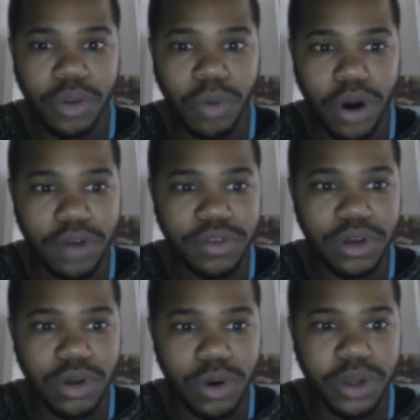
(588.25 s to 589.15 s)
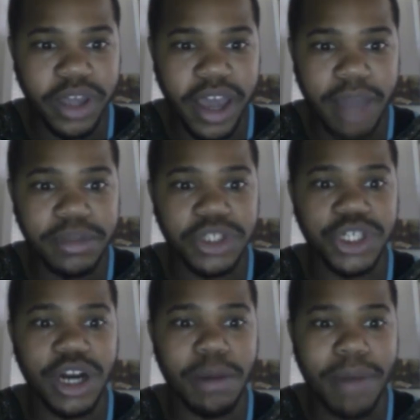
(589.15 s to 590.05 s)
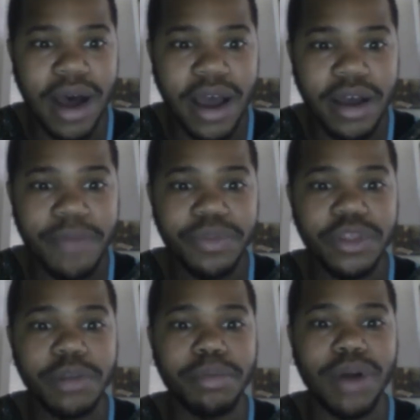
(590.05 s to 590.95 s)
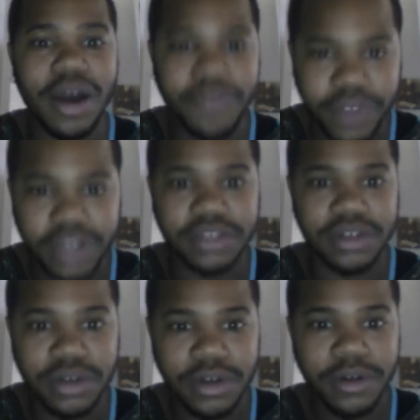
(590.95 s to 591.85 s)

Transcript: word of the Lord came to Jeremiah the prophet,